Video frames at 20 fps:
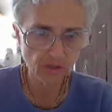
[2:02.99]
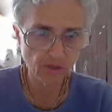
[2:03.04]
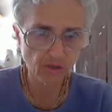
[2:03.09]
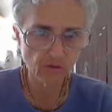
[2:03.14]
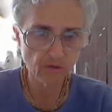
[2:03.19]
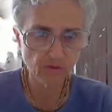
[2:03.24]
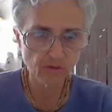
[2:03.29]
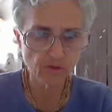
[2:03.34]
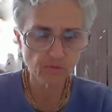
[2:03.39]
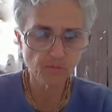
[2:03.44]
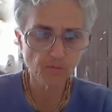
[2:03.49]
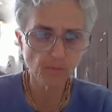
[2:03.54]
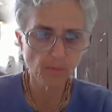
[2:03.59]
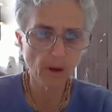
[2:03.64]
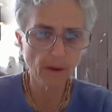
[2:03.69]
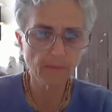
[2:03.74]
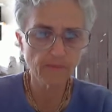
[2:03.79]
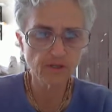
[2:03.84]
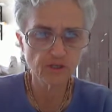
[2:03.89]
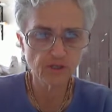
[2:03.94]
news,
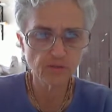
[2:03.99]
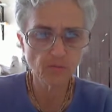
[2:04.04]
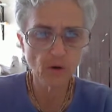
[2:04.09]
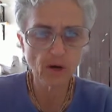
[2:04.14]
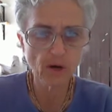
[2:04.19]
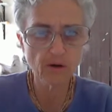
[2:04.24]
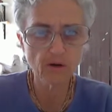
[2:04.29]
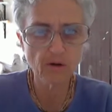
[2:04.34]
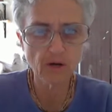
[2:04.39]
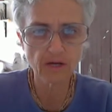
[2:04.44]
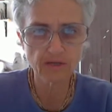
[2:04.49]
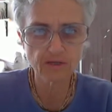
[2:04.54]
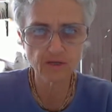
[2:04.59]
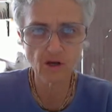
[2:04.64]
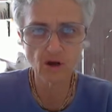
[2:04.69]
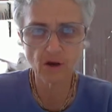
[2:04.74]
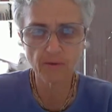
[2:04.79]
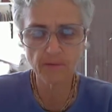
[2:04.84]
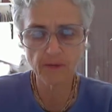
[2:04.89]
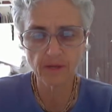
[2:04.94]
Babaji Maharaj
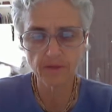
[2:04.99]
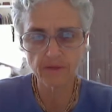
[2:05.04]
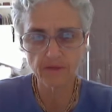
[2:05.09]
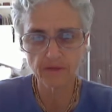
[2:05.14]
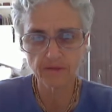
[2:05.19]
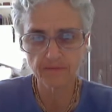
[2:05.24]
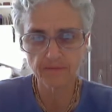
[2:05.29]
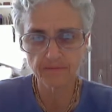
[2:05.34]
commented,